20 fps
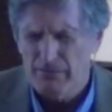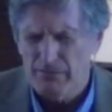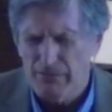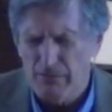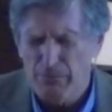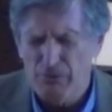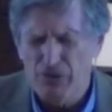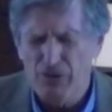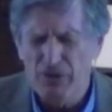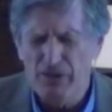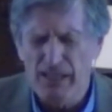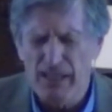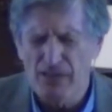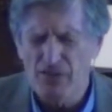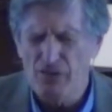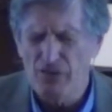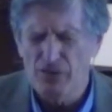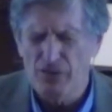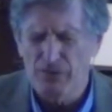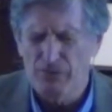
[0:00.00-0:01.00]

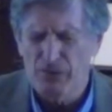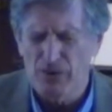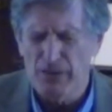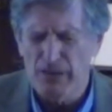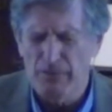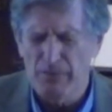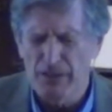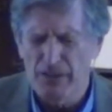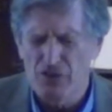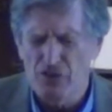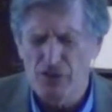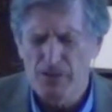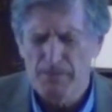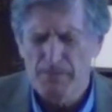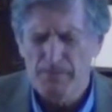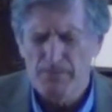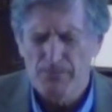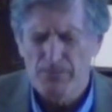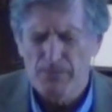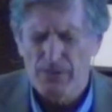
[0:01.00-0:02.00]
representations of your image,
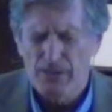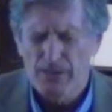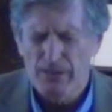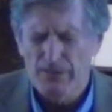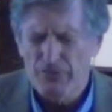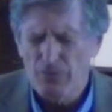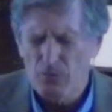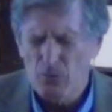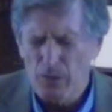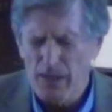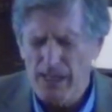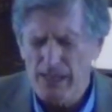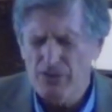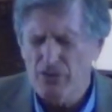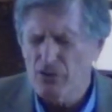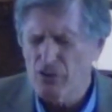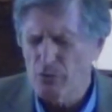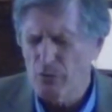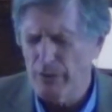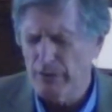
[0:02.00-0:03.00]
different ways
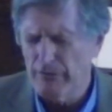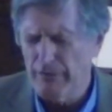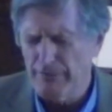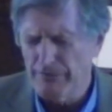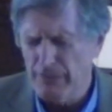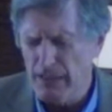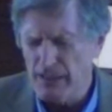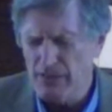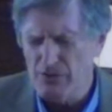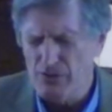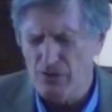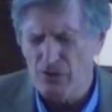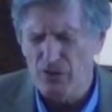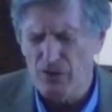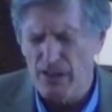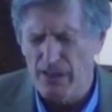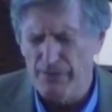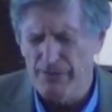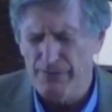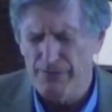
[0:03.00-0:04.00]
that you want to reflect
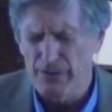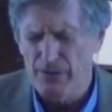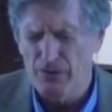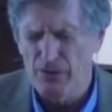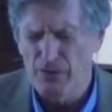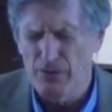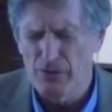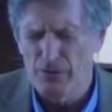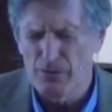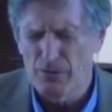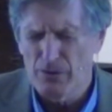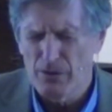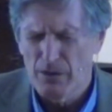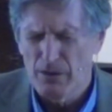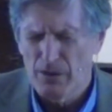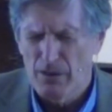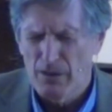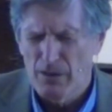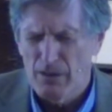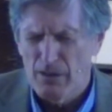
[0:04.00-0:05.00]
yourself into
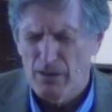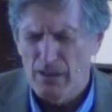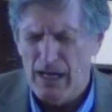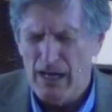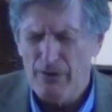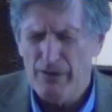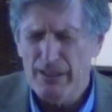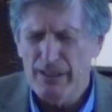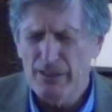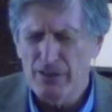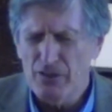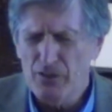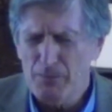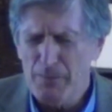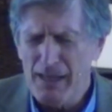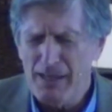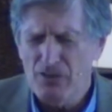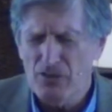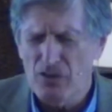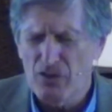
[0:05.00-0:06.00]
our inner
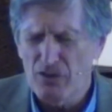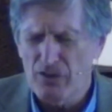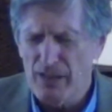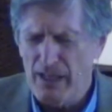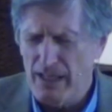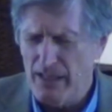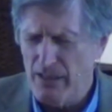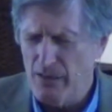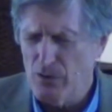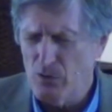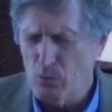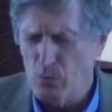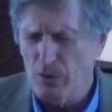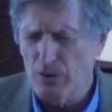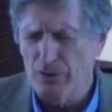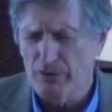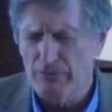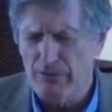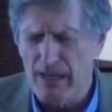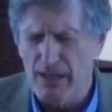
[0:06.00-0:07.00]
spaces and in the
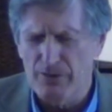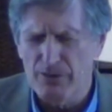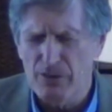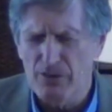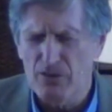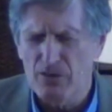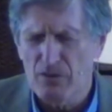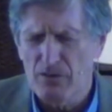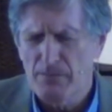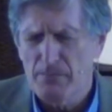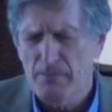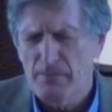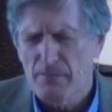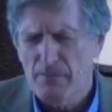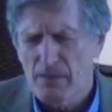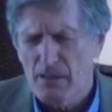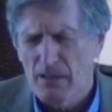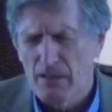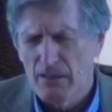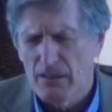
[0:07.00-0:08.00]
world around us.
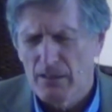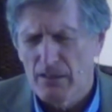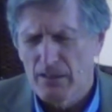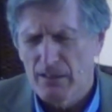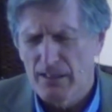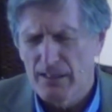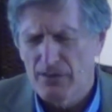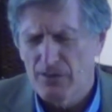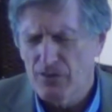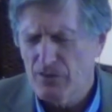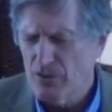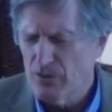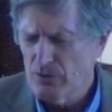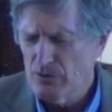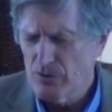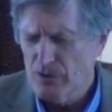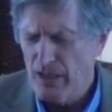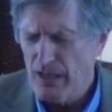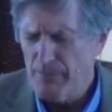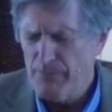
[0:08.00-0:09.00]
And so,
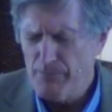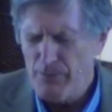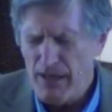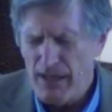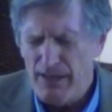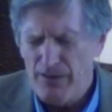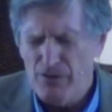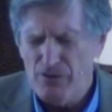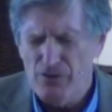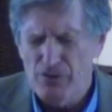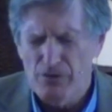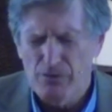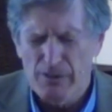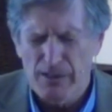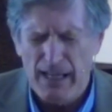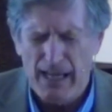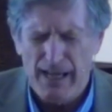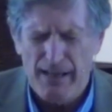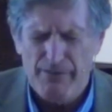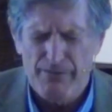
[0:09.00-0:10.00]
Lord, I pray that you
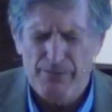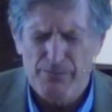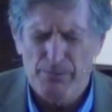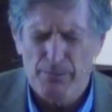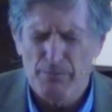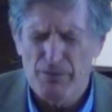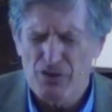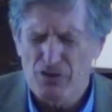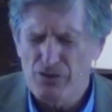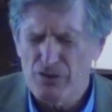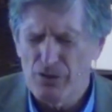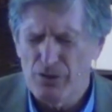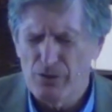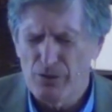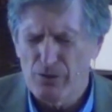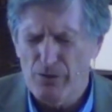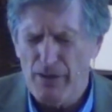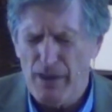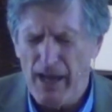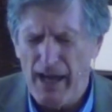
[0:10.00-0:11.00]
would have permission to
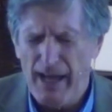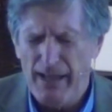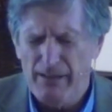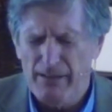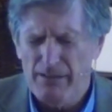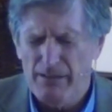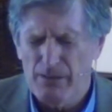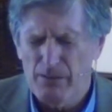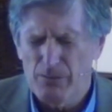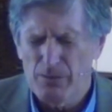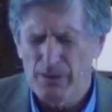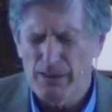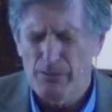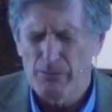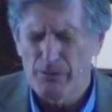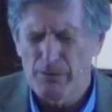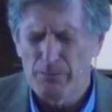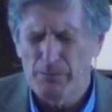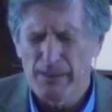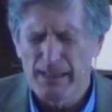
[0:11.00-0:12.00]
do that, that we
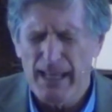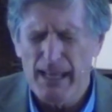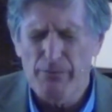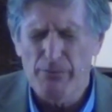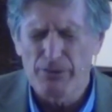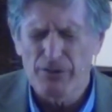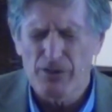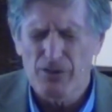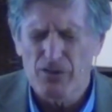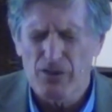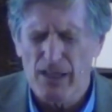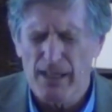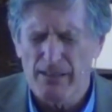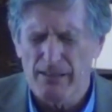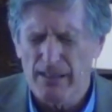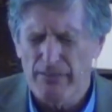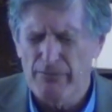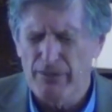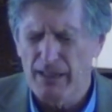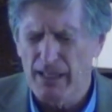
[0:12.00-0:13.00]
would be able to set
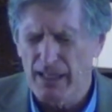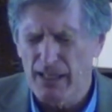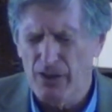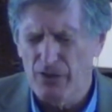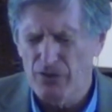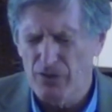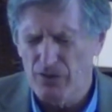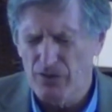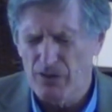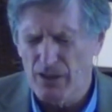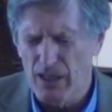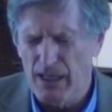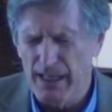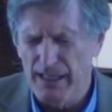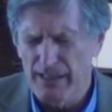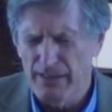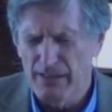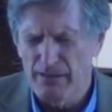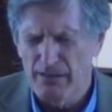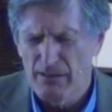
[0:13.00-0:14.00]
everything else
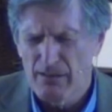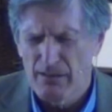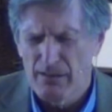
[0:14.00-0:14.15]
aside and